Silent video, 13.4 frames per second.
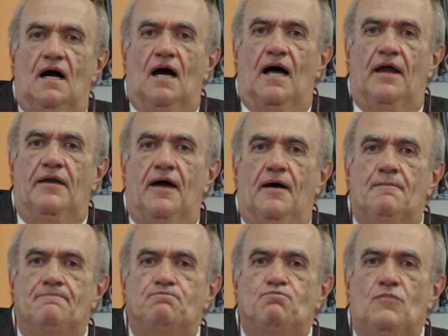and
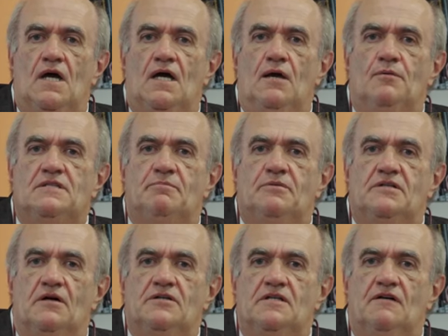um, it was a
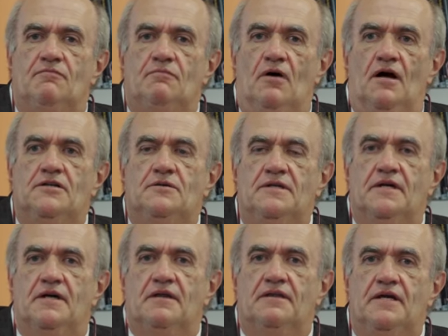production of Murder in
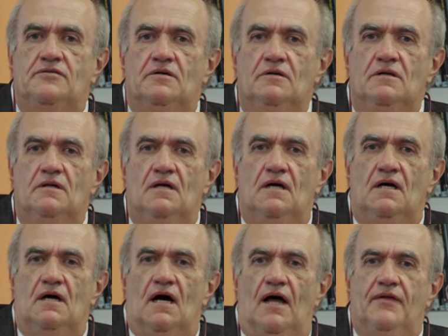the Cathedral.
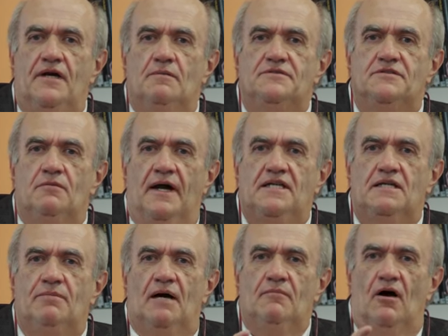I think it was
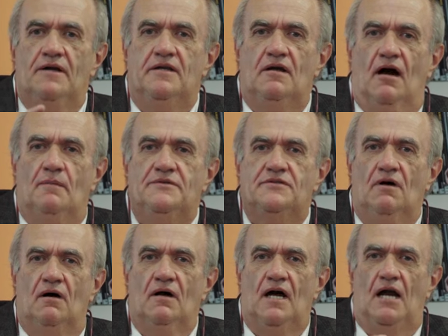directed by Martin
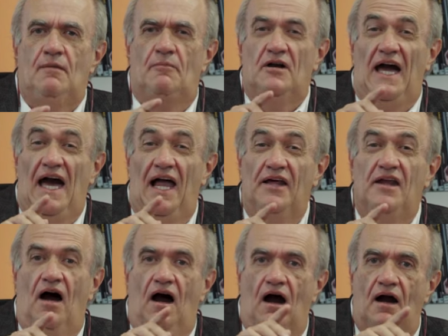Armstrong. I remember Helen
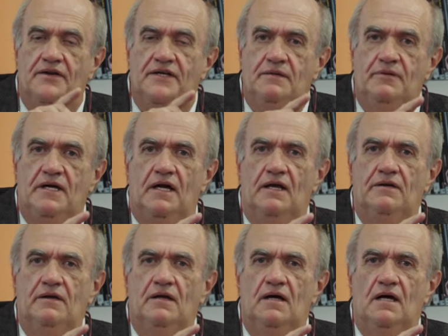Hardy being in
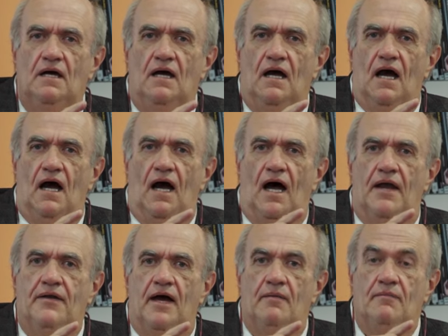it.
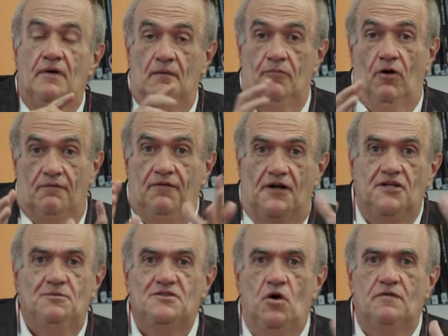And um, Paul
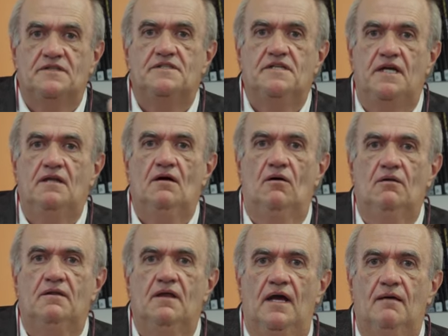Funge was overseeing the
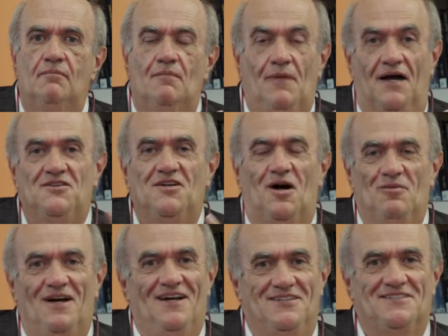whole thing. And my
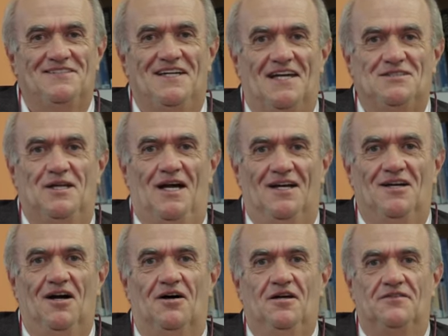job, just in case you think I
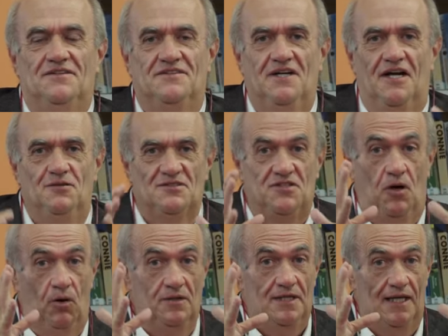got on the stage, was to
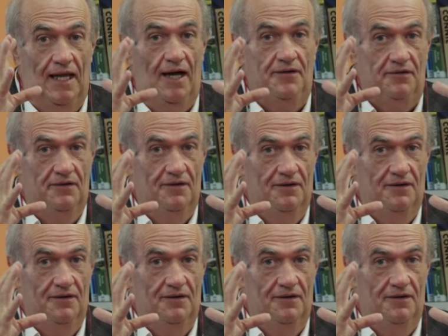hold the light